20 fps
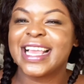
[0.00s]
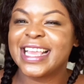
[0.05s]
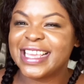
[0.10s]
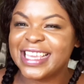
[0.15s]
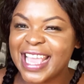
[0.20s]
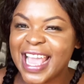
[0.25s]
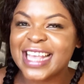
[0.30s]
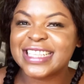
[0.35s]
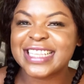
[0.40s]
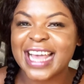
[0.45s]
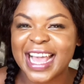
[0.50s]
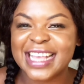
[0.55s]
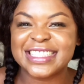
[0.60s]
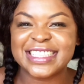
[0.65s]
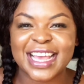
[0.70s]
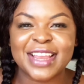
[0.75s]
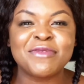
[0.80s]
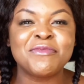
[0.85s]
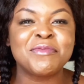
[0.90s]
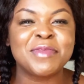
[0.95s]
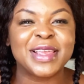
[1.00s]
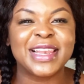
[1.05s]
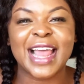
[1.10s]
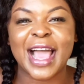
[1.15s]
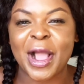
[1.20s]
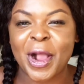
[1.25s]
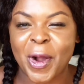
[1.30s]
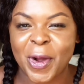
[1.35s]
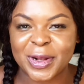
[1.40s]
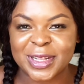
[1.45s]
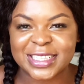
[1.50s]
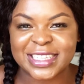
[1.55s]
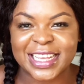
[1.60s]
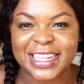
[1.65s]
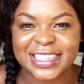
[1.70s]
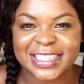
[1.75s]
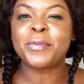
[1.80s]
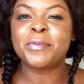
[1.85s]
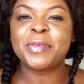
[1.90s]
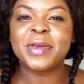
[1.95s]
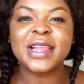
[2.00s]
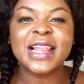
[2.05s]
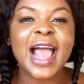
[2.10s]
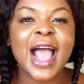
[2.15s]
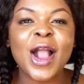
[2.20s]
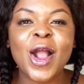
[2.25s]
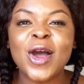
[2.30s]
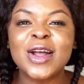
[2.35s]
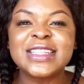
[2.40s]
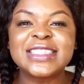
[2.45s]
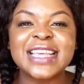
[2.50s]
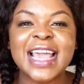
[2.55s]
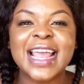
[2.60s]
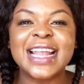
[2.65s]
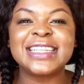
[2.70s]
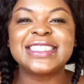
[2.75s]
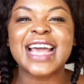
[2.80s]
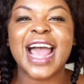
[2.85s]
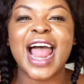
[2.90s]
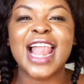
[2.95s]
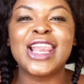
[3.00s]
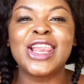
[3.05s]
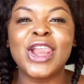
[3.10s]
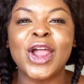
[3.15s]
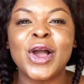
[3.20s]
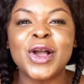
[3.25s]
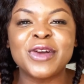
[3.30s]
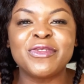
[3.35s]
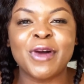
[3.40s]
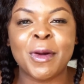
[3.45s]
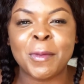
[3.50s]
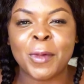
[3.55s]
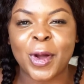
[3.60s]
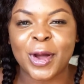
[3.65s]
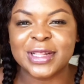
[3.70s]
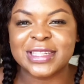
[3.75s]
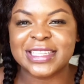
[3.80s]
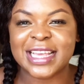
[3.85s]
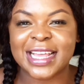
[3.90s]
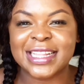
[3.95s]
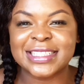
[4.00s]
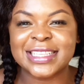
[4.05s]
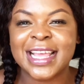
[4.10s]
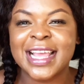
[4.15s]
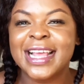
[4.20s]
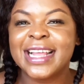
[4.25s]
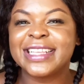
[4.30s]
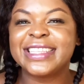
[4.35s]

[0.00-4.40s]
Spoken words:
Yes, I said pillar content. So pillar content are long form content.